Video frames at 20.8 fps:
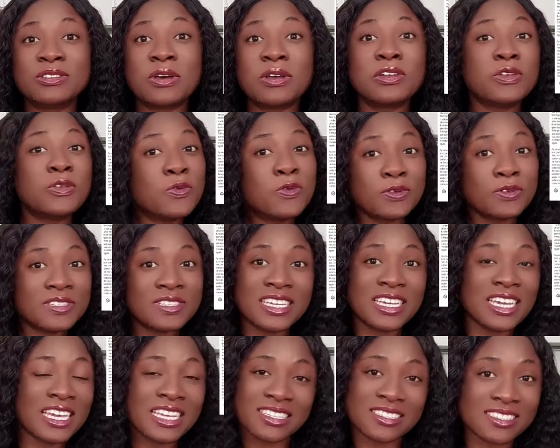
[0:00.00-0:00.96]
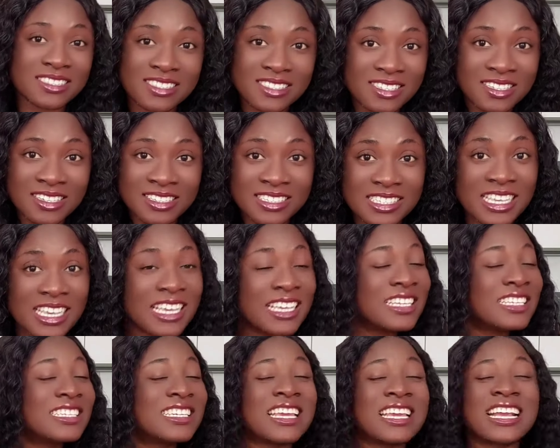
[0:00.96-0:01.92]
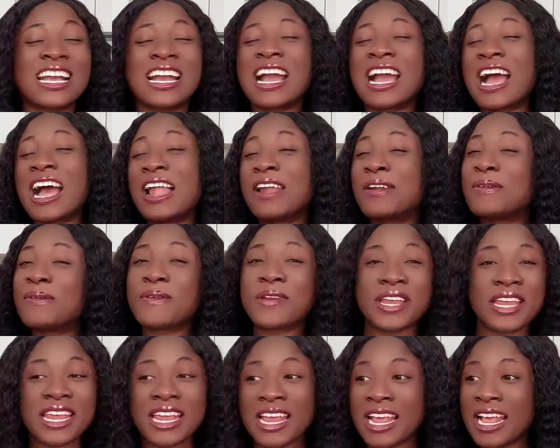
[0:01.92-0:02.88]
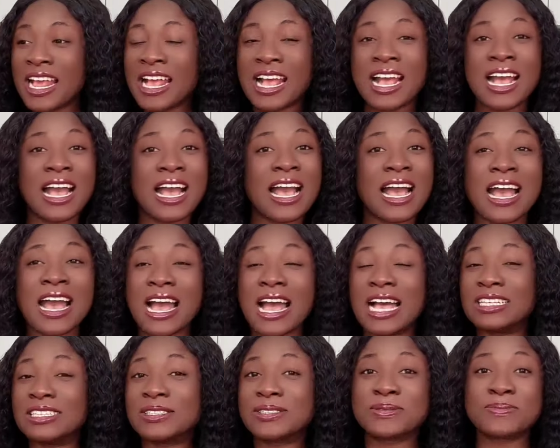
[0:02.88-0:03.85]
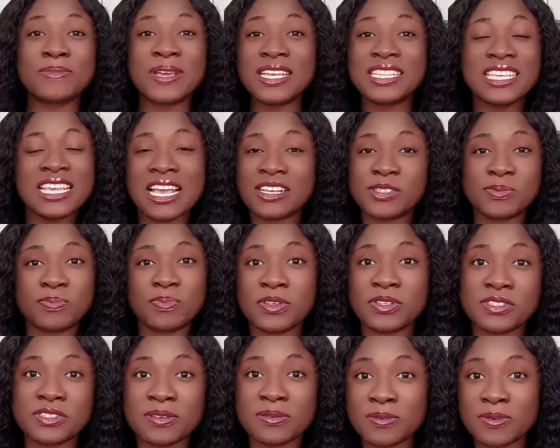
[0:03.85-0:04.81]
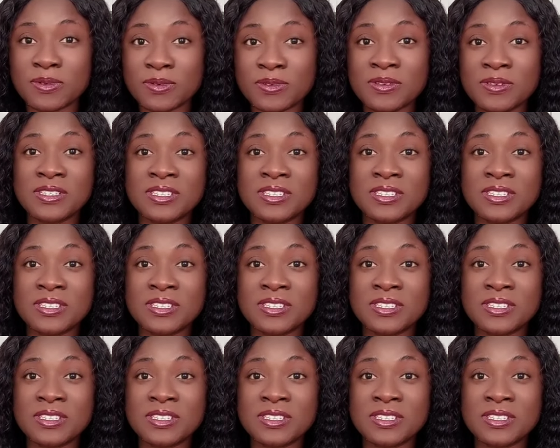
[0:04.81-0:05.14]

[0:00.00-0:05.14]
Nollywood girls. Say, in they carry as many as possible.